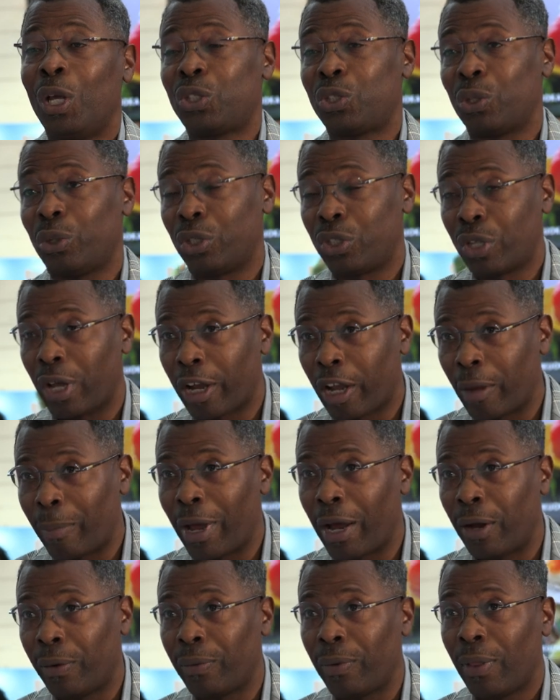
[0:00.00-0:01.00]
So to talk
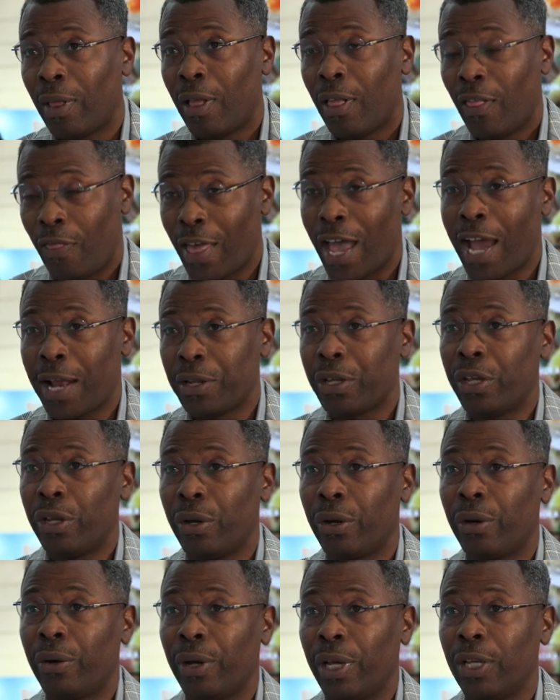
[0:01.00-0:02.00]
about that
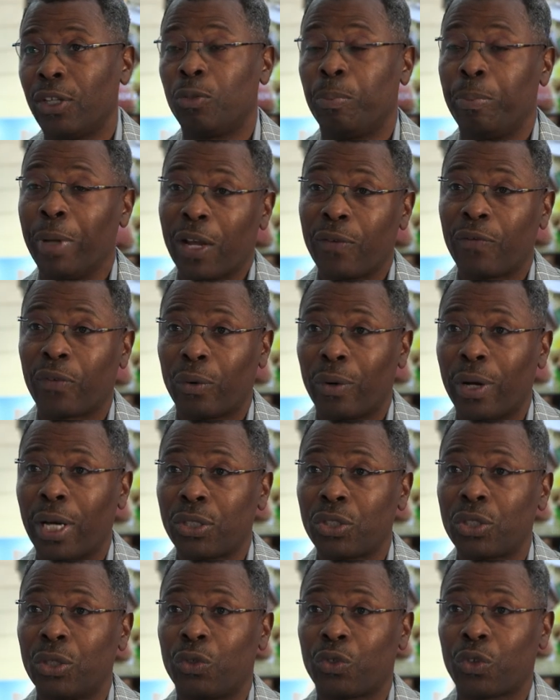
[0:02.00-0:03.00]
here is big for
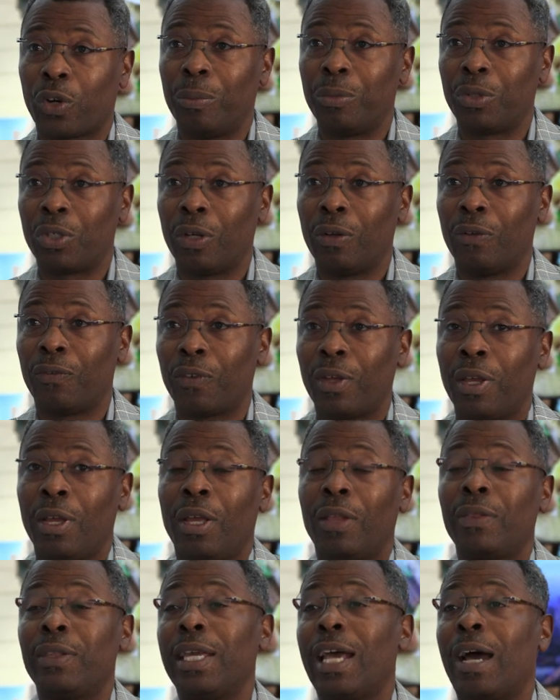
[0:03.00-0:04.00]
us in terms of
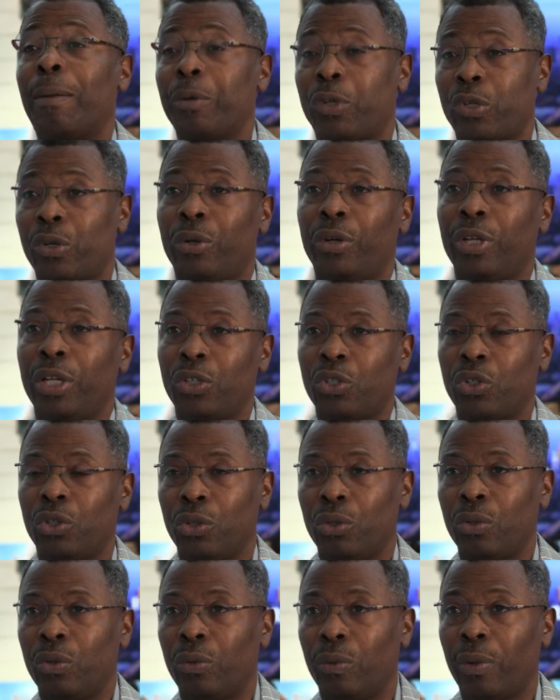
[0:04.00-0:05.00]
the opportunity
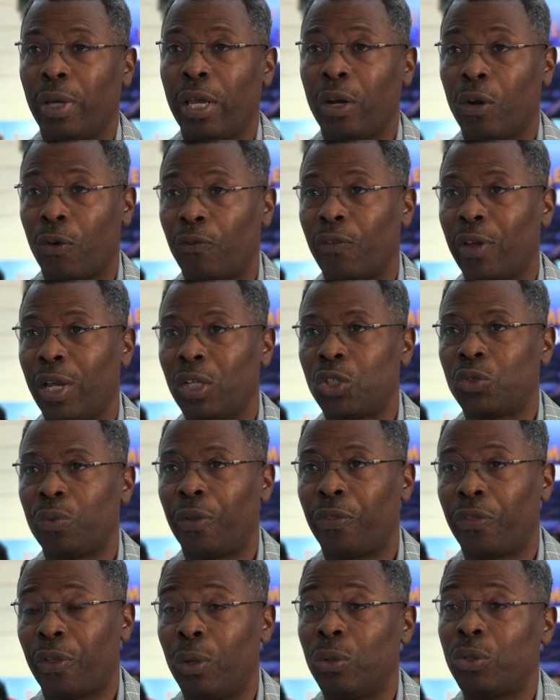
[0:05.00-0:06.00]
to interface
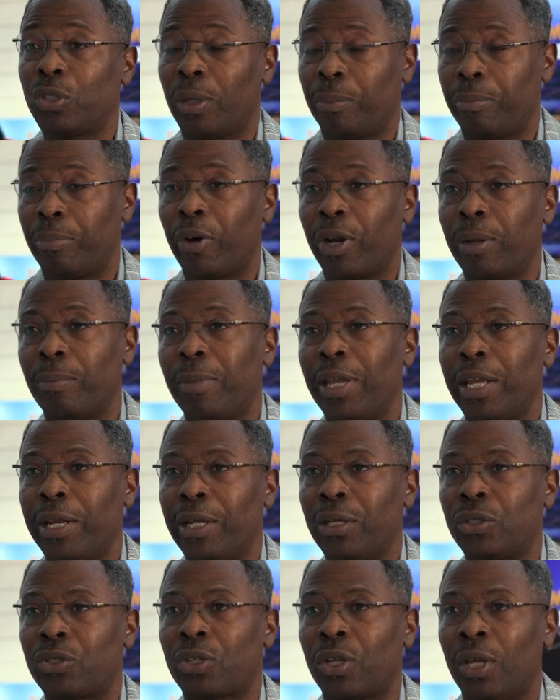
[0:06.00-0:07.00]
with those that bring
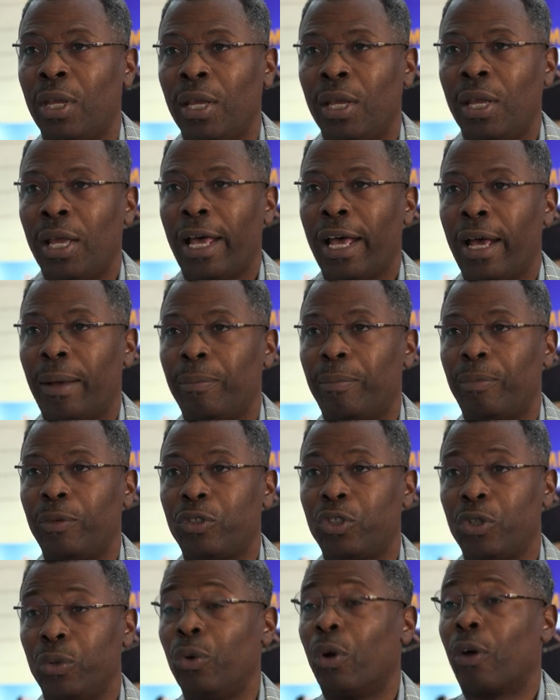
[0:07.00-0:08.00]
meetings um,
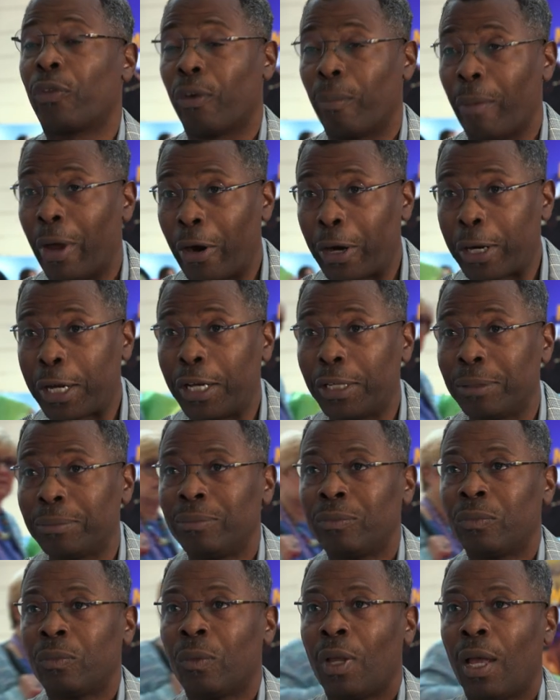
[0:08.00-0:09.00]
to North America.
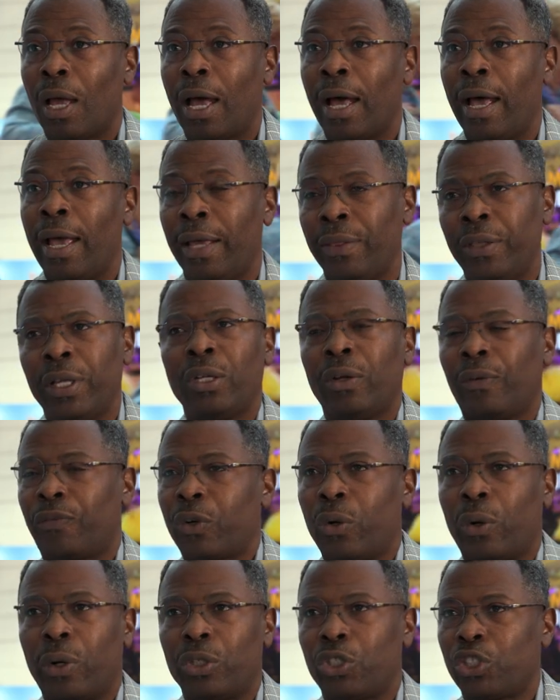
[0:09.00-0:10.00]
Uh, and then,
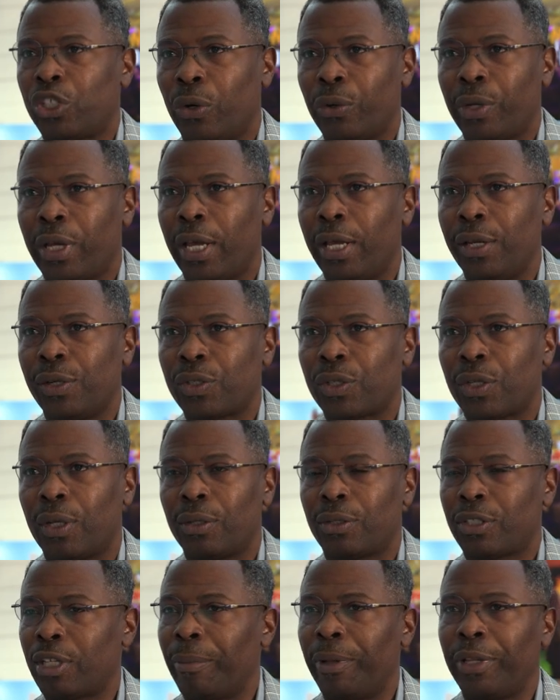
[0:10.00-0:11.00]
of course, showcase
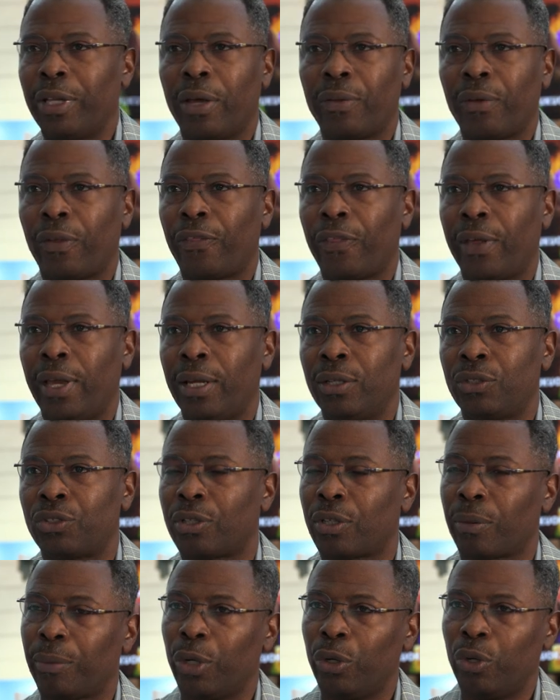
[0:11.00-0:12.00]
some of the other things,
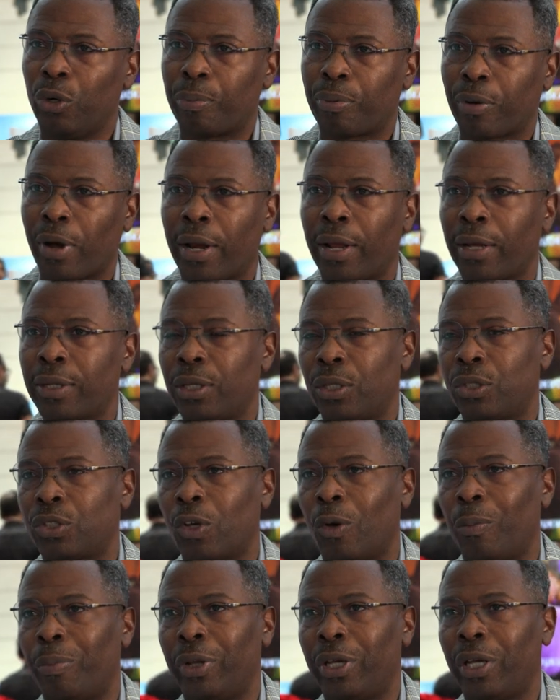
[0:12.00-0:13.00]
some of the new product
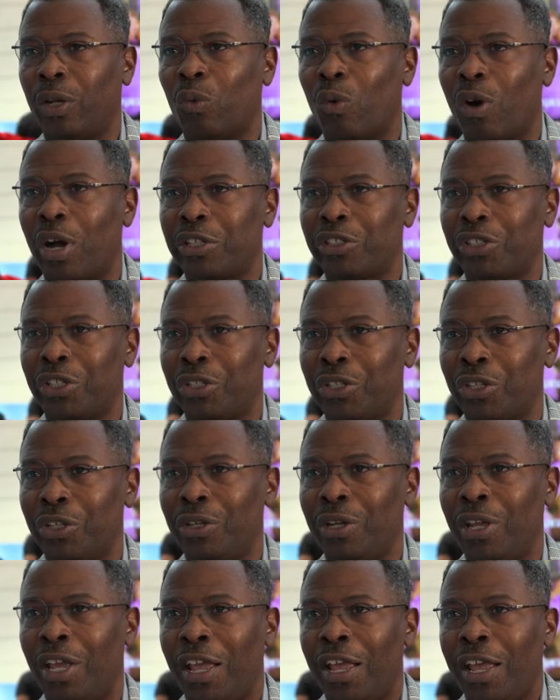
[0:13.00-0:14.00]
that's opening in
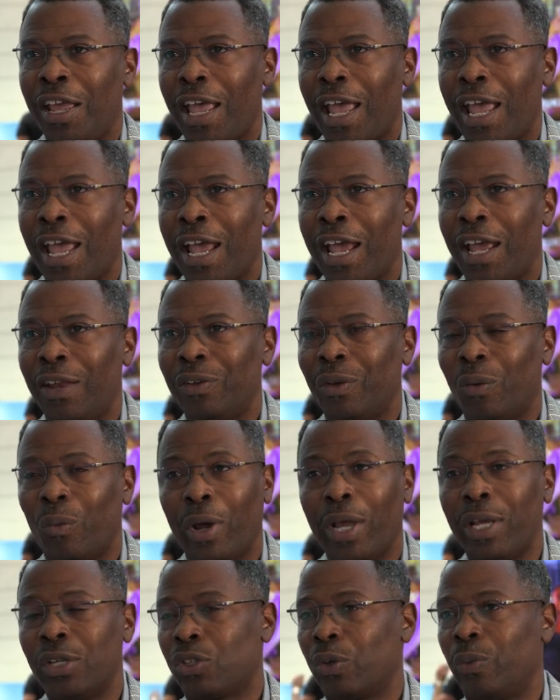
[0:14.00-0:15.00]
Washington, and
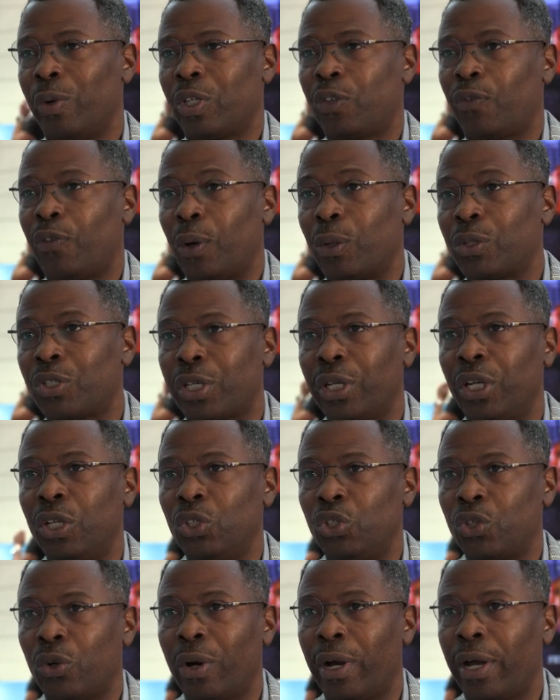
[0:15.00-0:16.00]
ways in which folks can
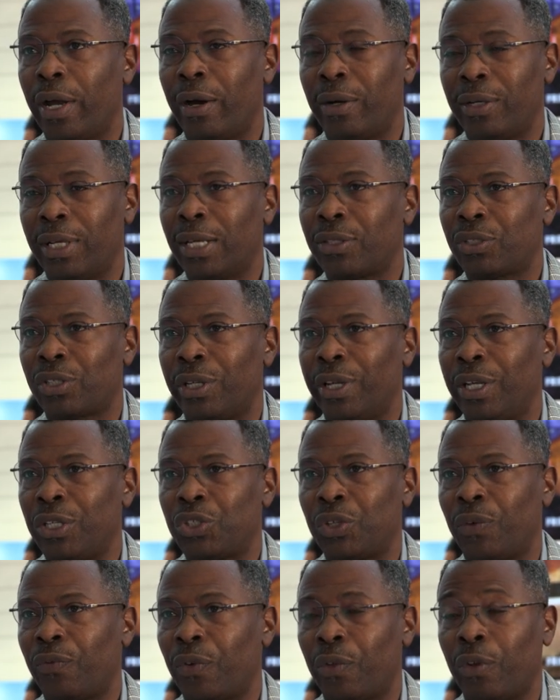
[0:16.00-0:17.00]
enjoy our
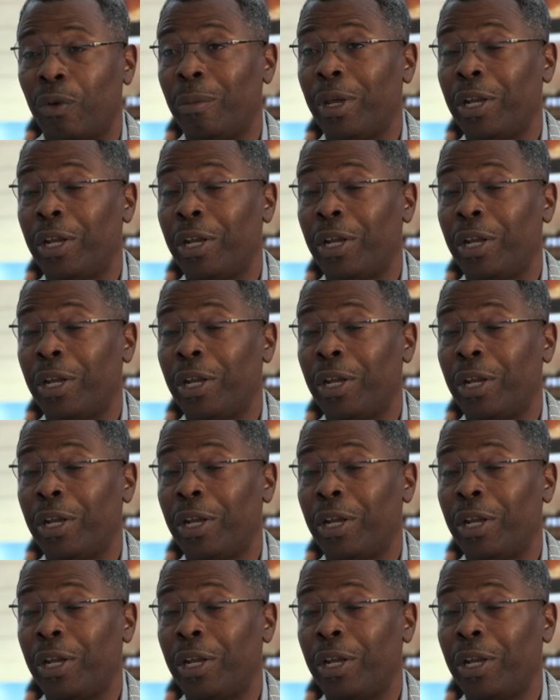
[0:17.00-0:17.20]
destination for their